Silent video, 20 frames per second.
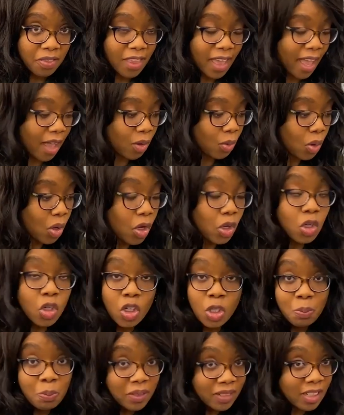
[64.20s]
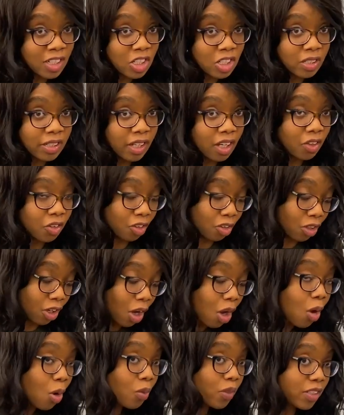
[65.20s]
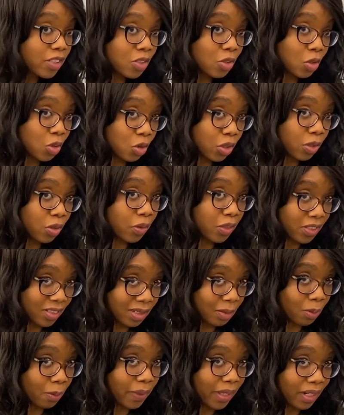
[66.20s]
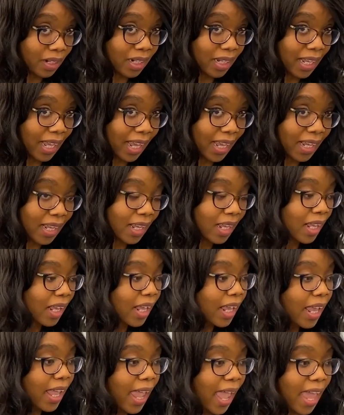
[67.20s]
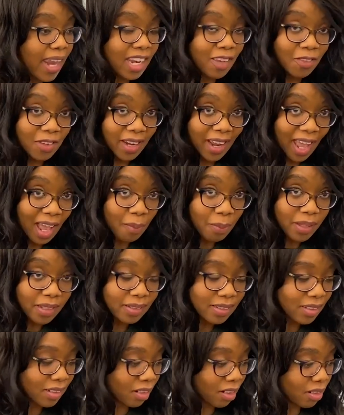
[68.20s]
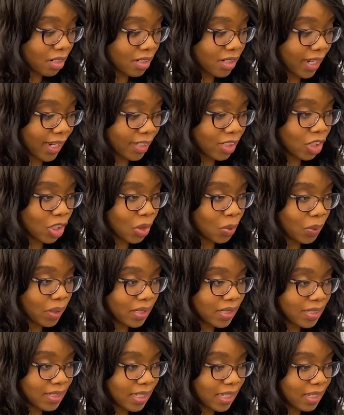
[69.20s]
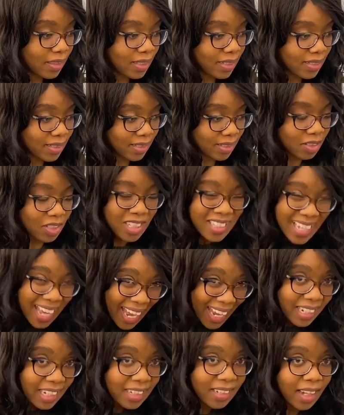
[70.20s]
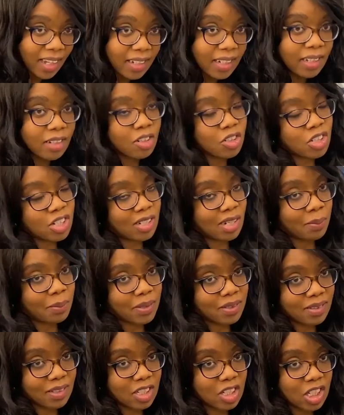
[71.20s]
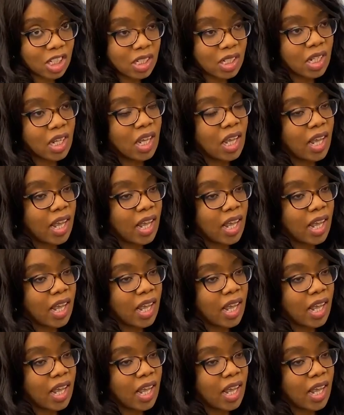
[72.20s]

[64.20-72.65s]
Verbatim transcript: that could potentially undergo this neutrinoless double beta decay. And if it happens in our detector, we'd see this tiny, tiny energy deposition.